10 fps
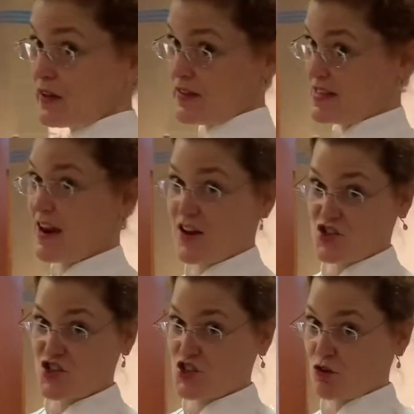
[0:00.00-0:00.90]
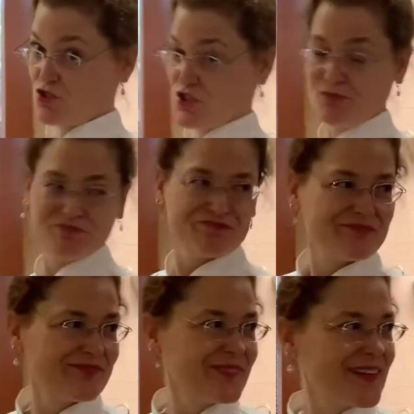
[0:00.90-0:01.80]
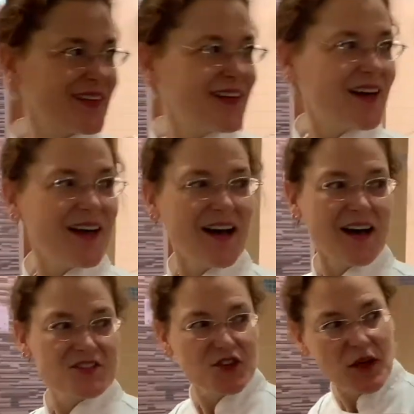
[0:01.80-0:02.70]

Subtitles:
the 10 I just showed you. So you